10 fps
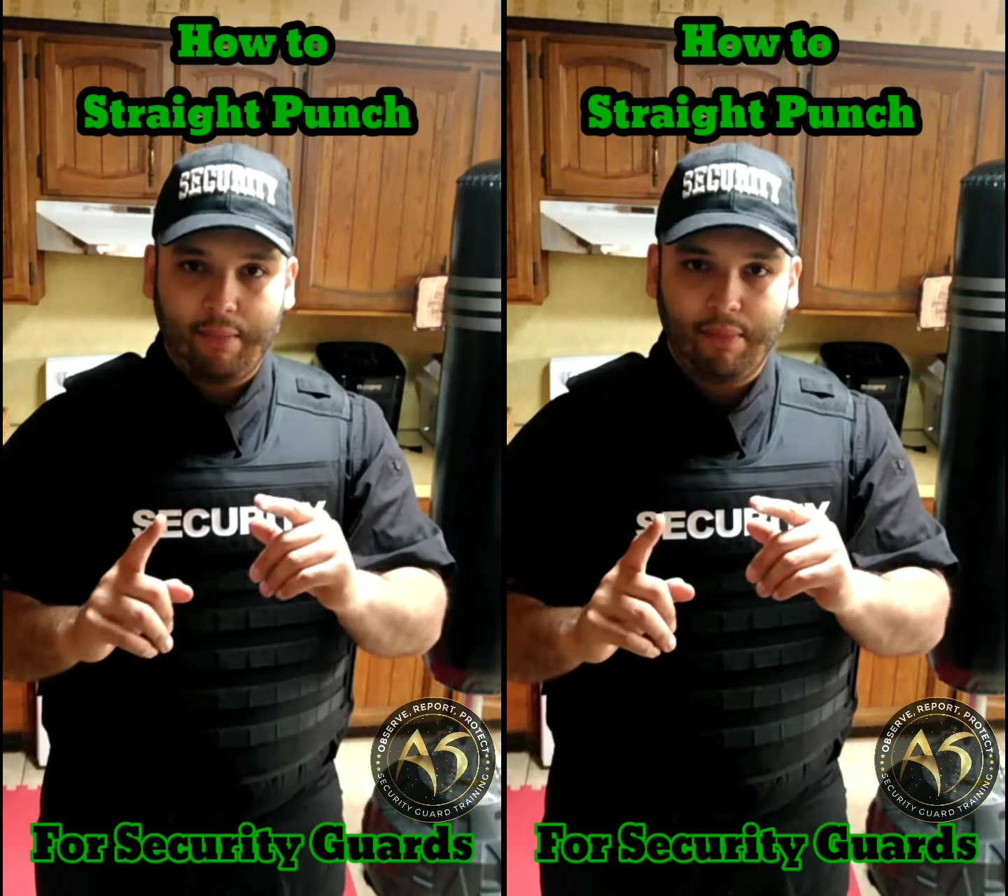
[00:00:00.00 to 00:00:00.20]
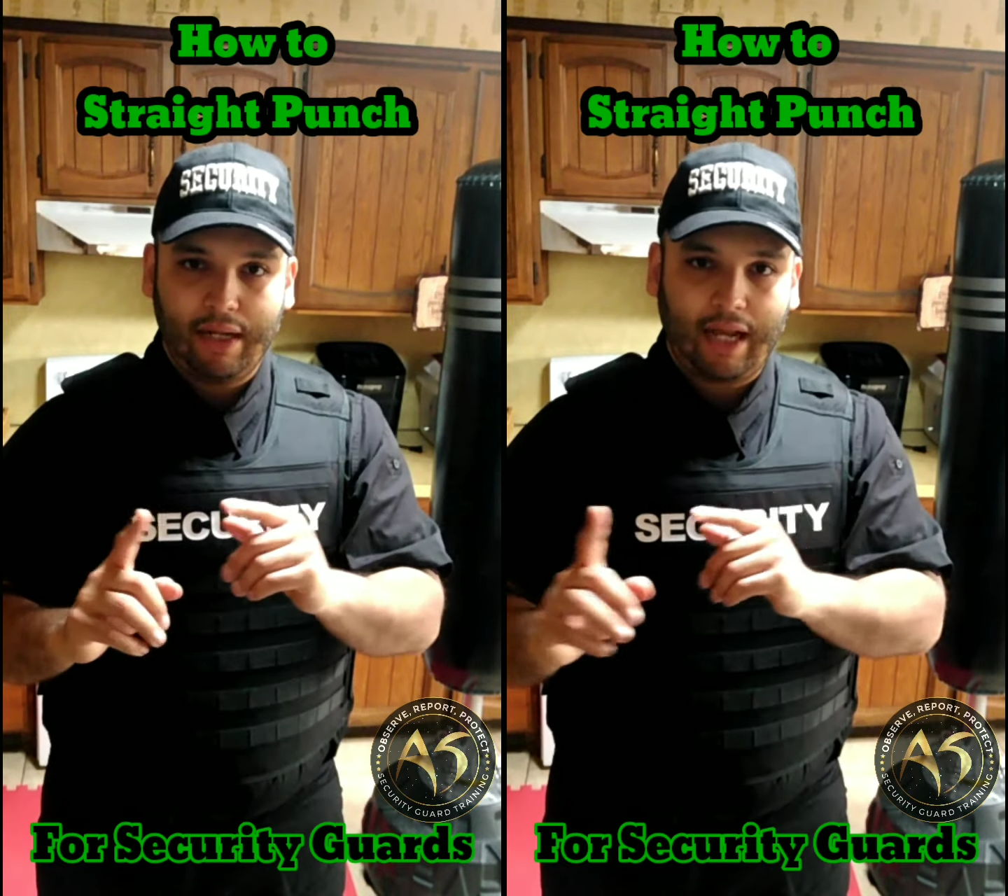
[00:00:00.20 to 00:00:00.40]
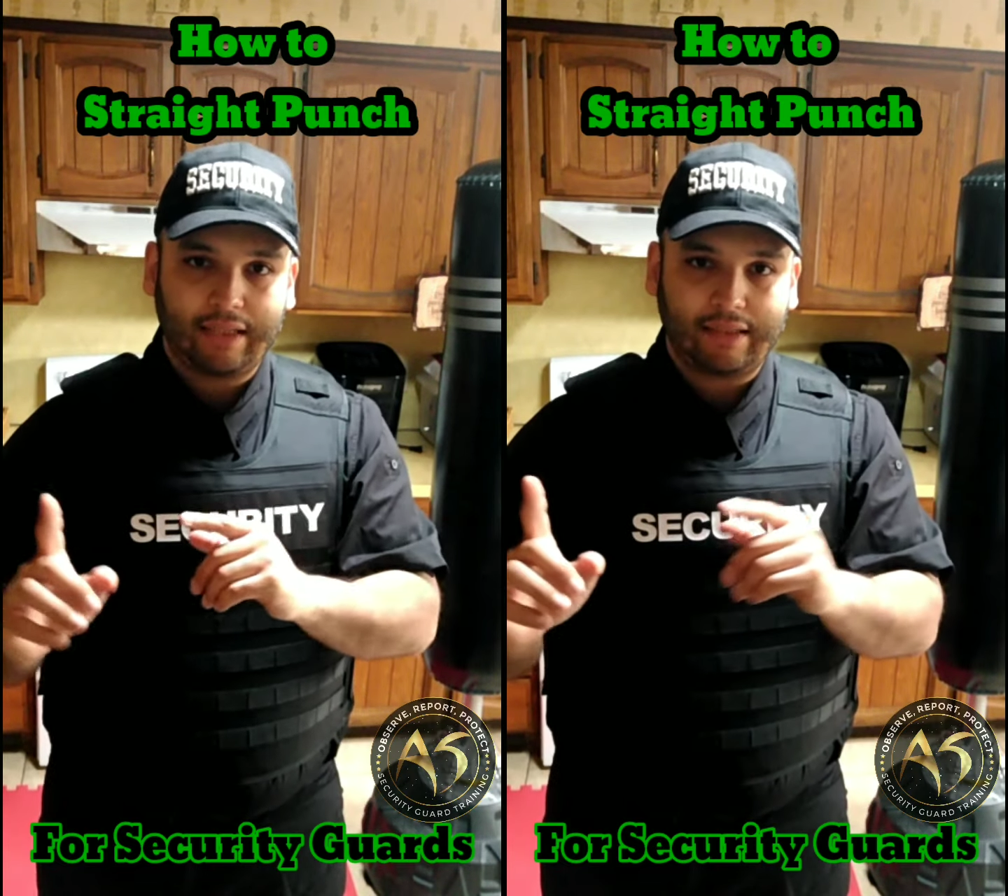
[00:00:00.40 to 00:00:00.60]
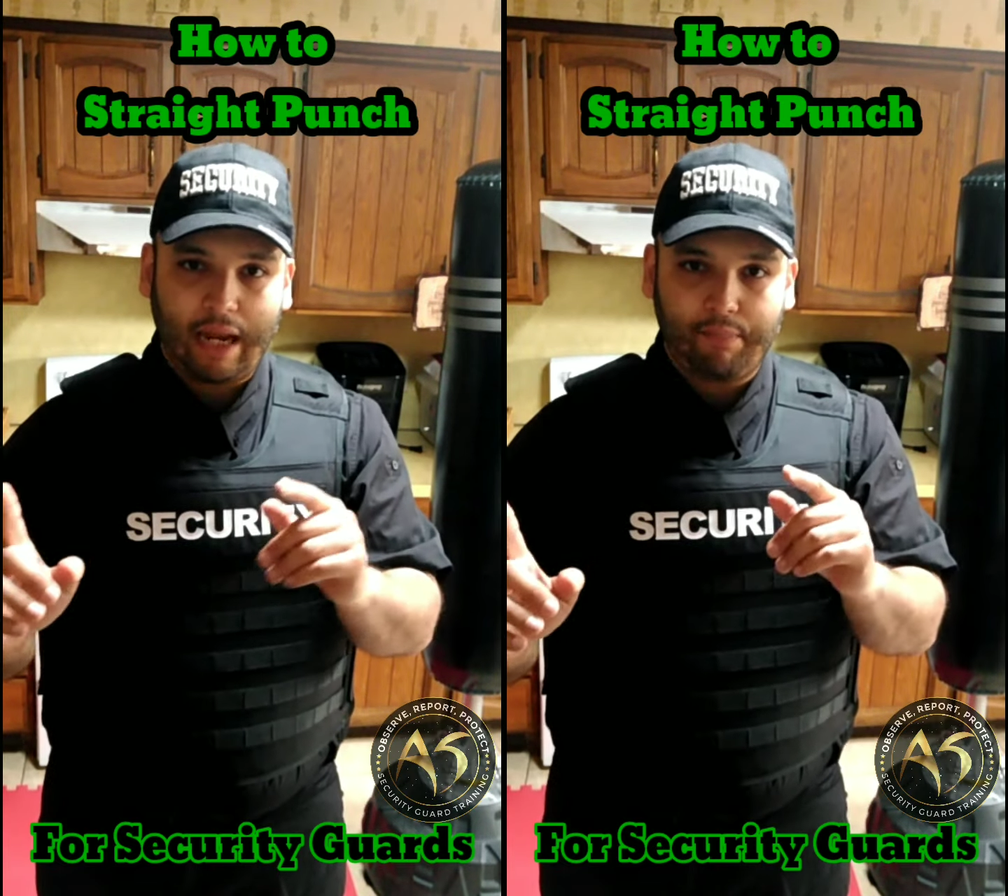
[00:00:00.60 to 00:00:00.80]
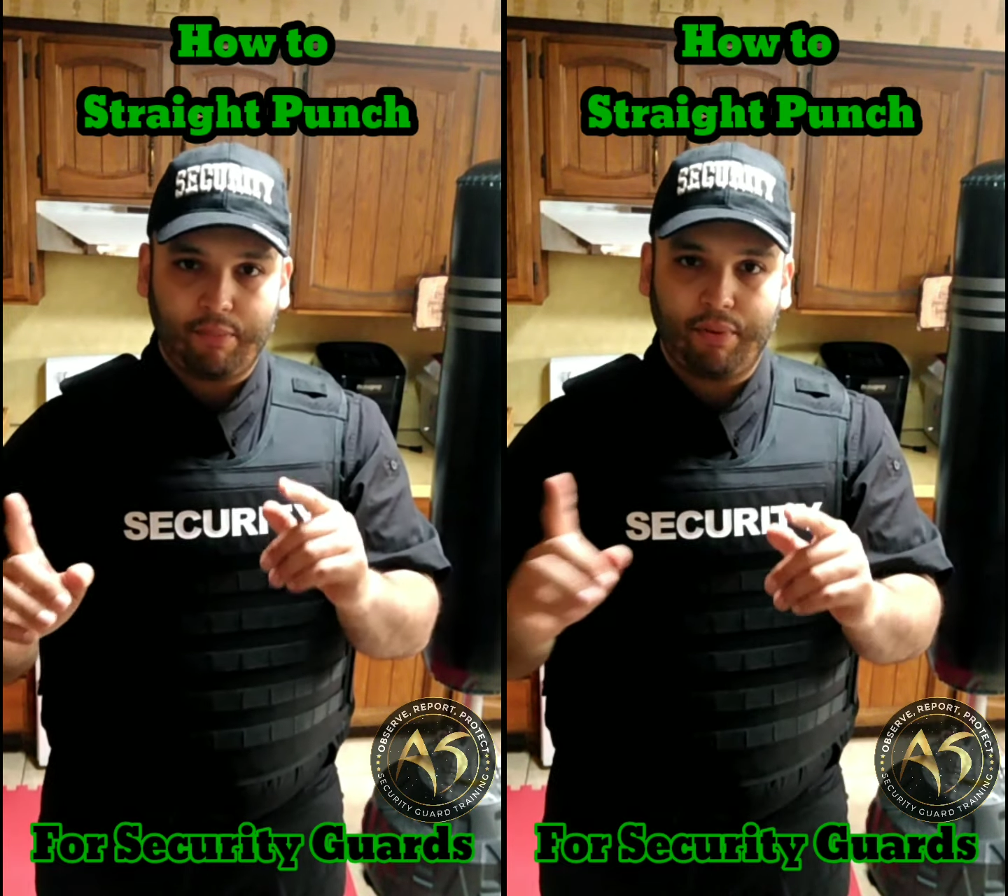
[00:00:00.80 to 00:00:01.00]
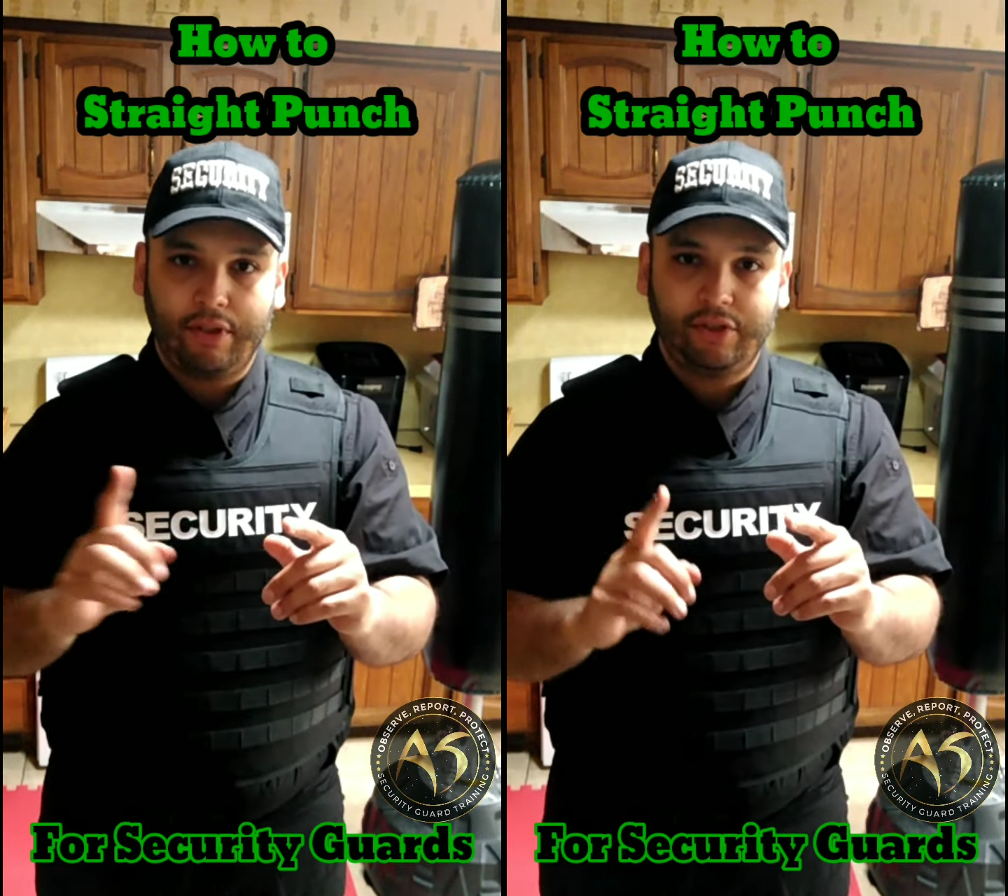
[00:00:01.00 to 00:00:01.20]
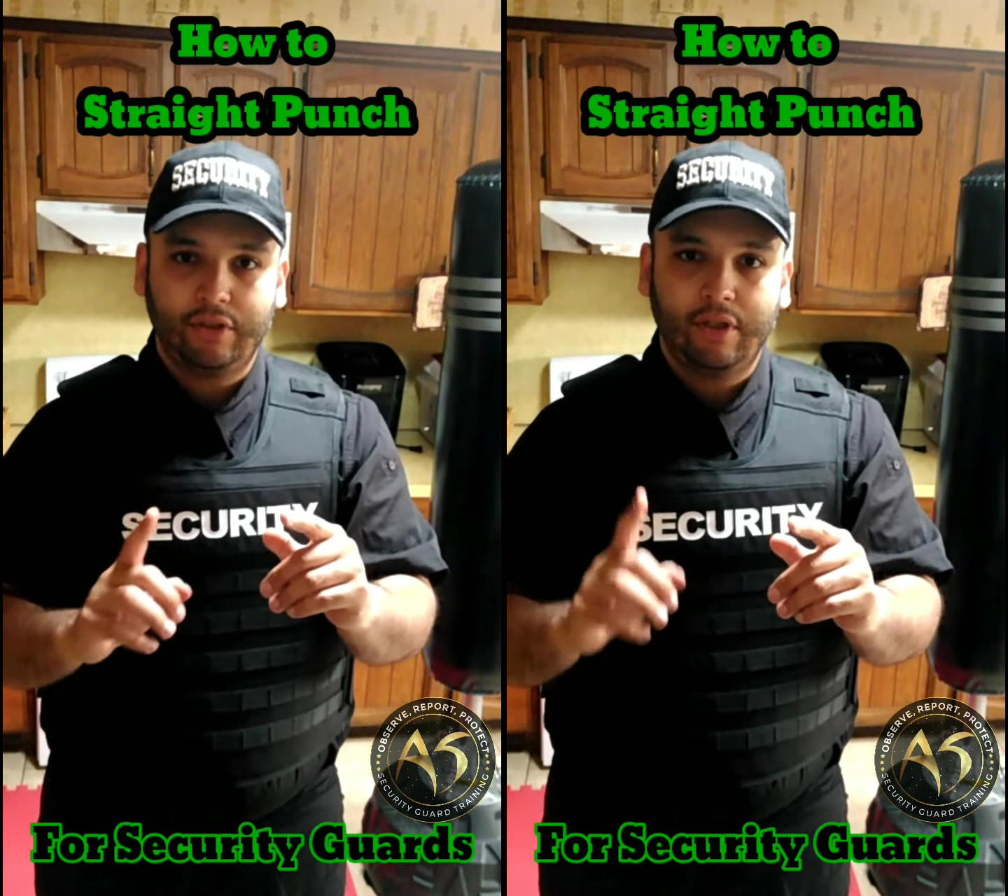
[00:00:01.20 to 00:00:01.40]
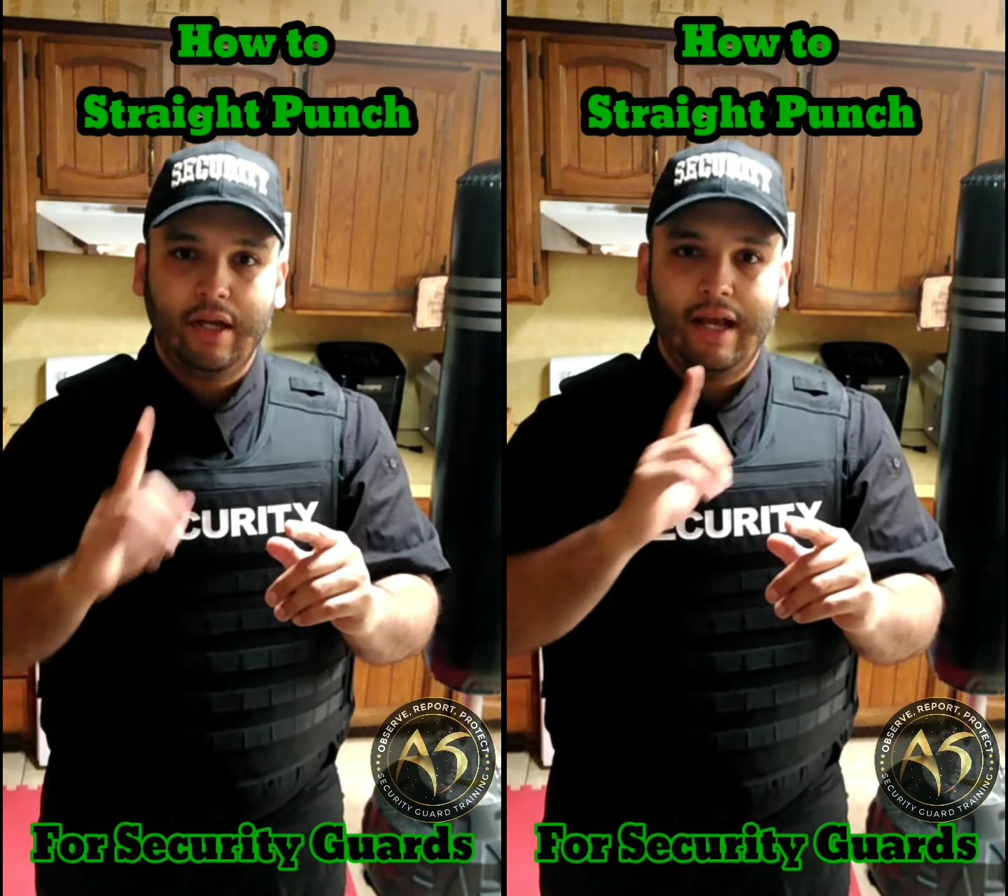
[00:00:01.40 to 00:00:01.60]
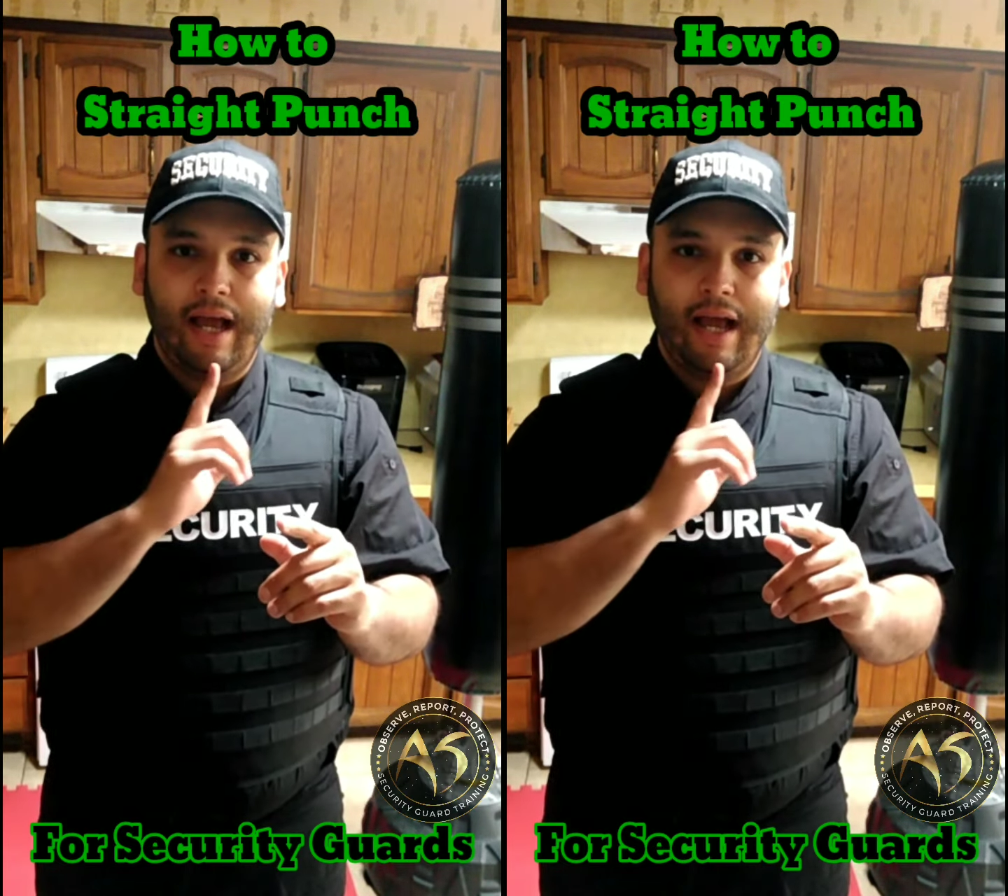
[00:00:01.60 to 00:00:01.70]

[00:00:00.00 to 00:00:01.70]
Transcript: being like a sniper puncher,